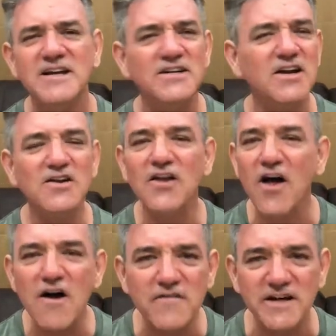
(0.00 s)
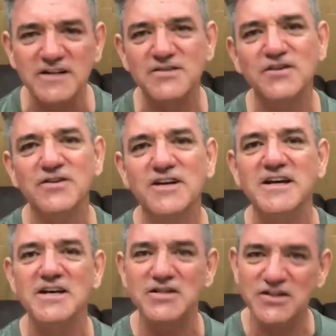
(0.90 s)
and love it, so that
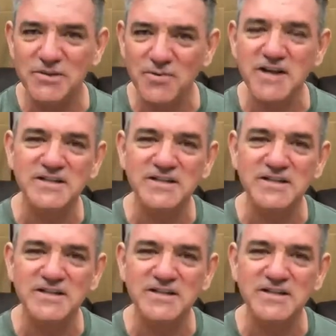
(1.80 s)
she brings